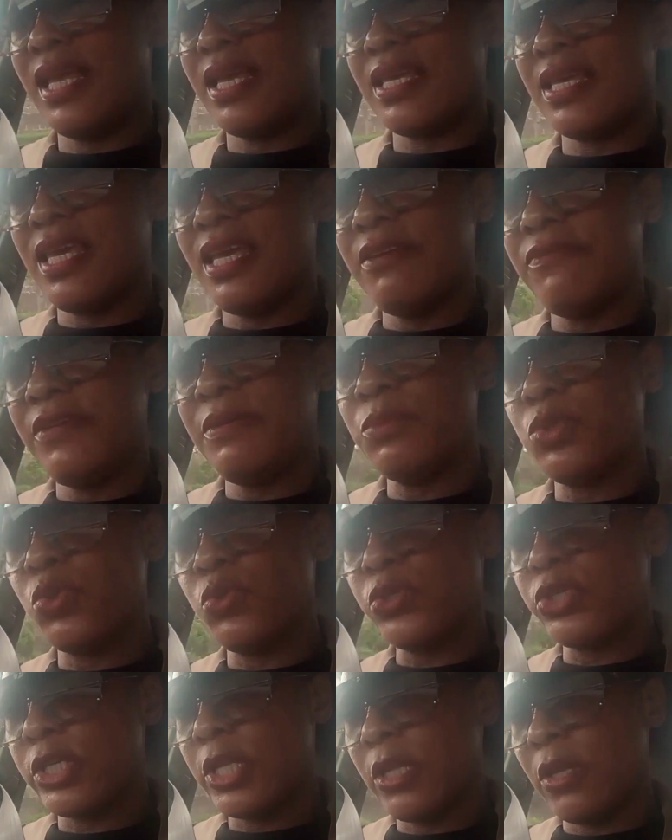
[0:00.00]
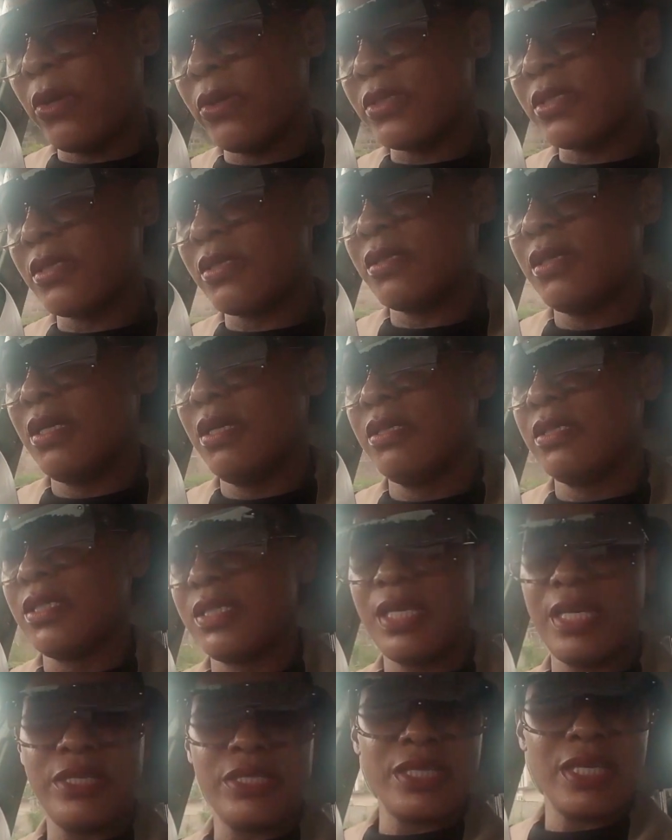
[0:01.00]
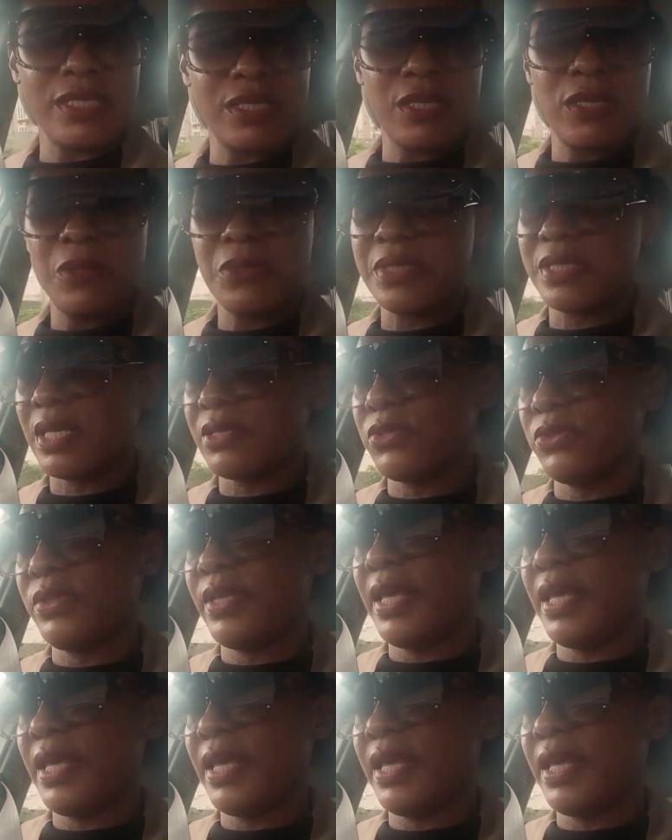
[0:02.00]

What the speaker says: they gave him 2 slots since he's closer to